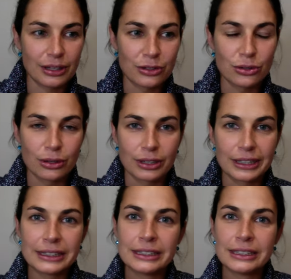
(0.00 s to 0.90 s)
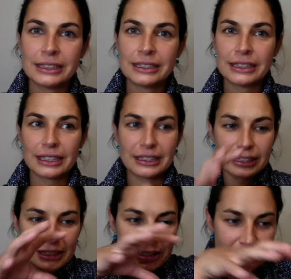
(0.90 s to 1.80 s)
the drawer, and then
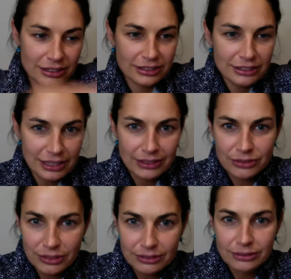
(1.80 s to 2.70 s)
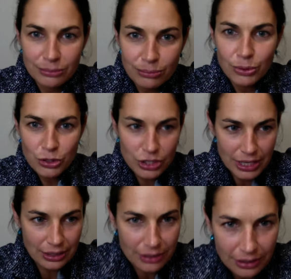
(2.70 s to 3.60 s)
they just have to push
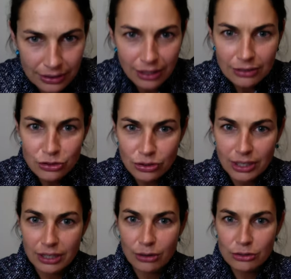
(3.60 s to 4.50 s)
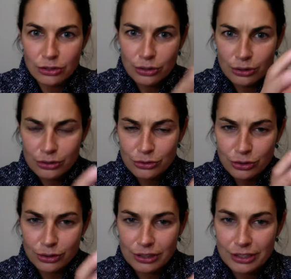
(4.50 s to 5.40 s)
down and try and close the
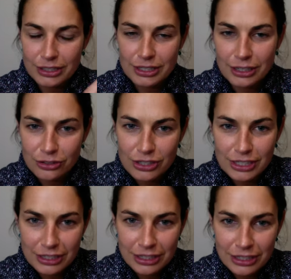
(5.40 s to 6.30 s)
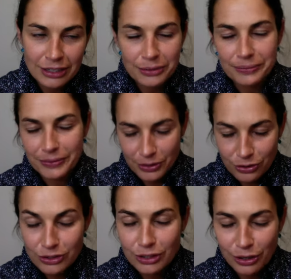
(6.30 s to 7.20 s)
drawer because the
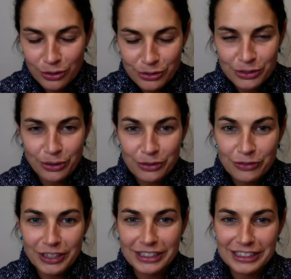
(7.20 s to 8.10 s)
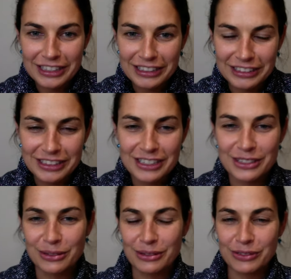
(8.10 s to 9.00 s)
clothes don't fit in.
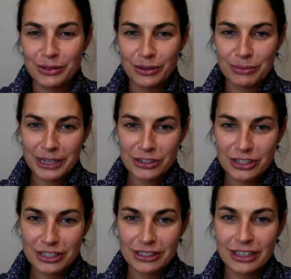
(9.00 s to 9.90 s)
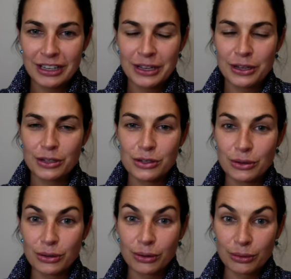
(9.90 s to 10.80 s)
So if you imagine
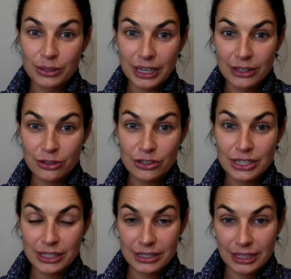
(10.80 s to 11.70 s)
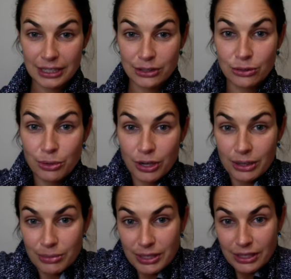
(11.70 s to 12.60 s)
your own energy inside your body
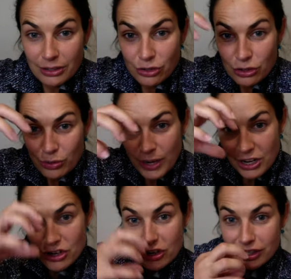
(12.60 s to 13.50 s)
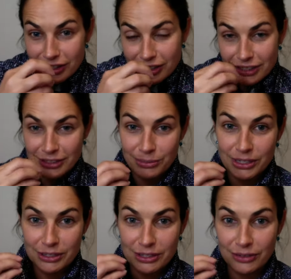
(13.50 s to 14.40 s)
being squished
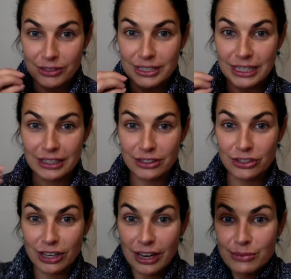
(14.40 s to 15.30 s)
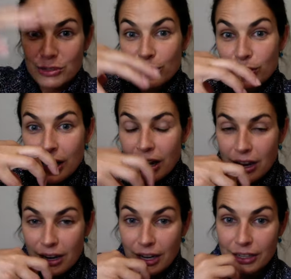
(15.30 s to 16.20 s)
because you haven't taken the time to
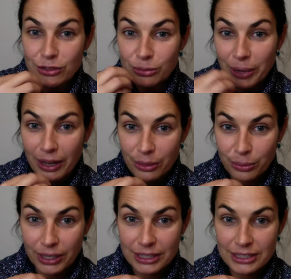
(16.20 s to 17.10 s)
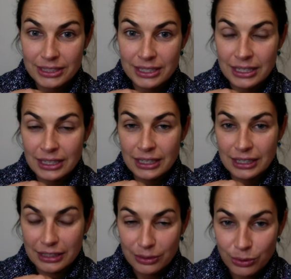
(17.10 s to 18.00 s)
align your pathways,
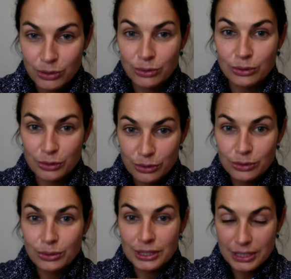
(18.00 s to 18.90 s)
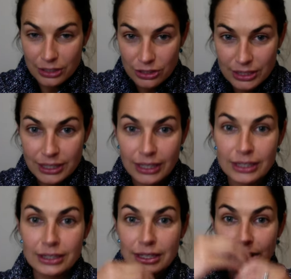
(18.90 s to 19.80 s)
and then what you're doing is actually
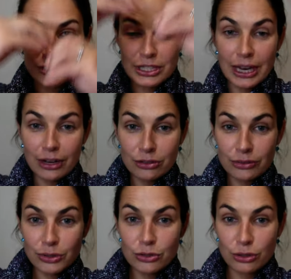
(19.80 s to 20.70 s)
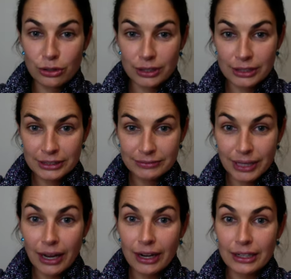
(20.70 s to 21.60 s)
taking the energy out of the drawer,
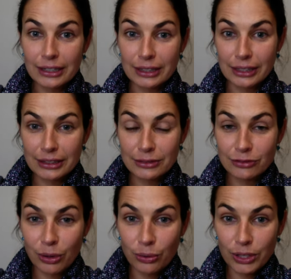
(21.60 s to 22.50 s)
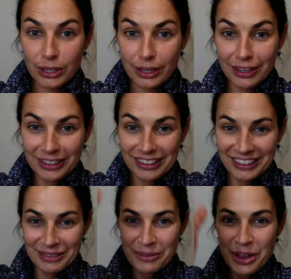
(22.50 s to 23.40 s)
ironing it, folding
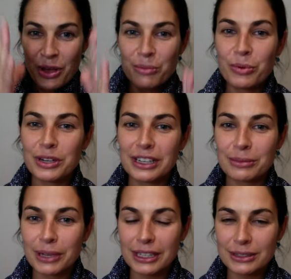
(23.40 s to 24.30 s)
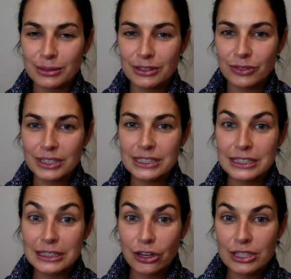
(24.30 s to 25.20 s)
it, putting it back so it fits
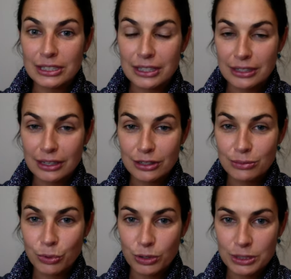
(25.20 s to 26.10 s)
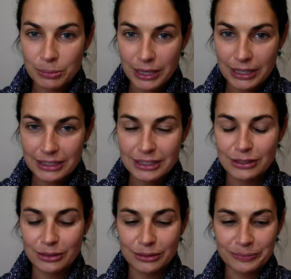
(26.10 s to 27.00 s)
nicely and there's more space.
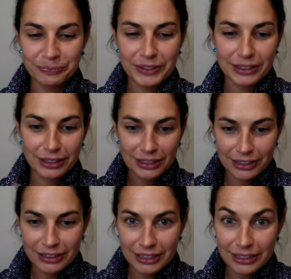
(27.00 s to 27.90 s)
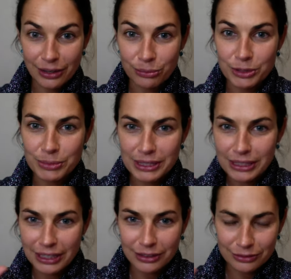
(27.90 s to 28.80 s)
So that helped me
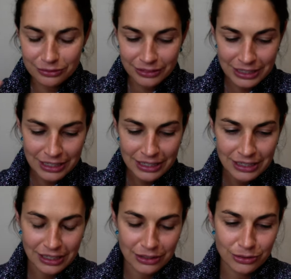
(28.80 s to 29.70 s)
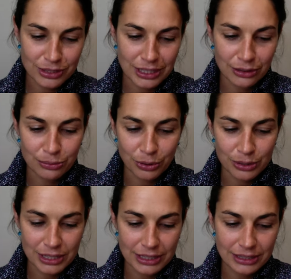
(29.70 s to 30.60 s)
kind of understand the
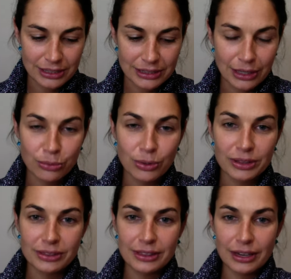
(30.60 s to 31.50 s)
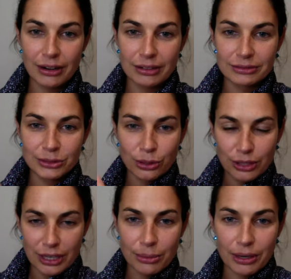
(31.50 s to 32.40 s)
process. Now what they're
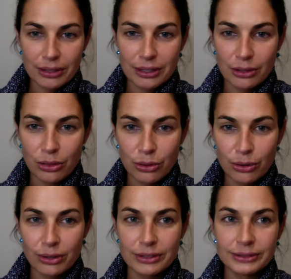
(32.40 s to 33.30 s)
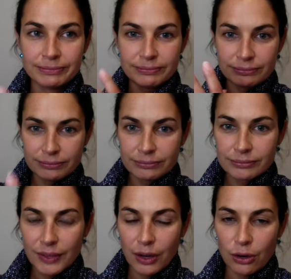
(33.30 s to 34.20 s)
talking about in the third
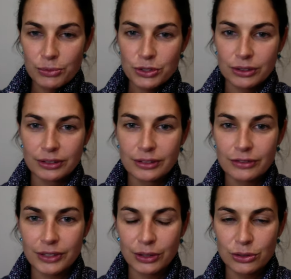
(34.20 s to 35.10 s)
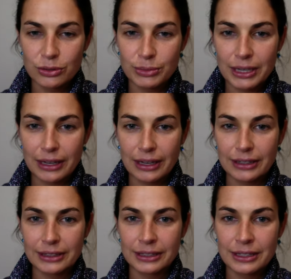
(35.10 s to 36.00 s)
option feels to me
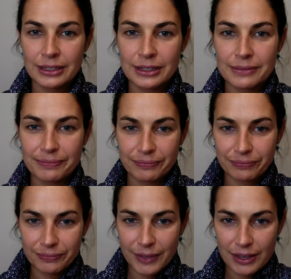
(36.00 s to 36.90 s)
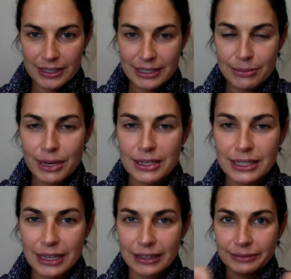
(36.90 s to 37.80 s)
like
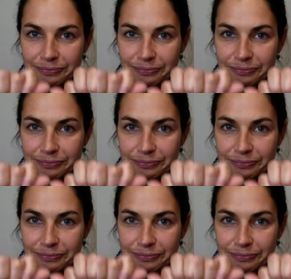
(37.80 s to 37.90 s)
cementing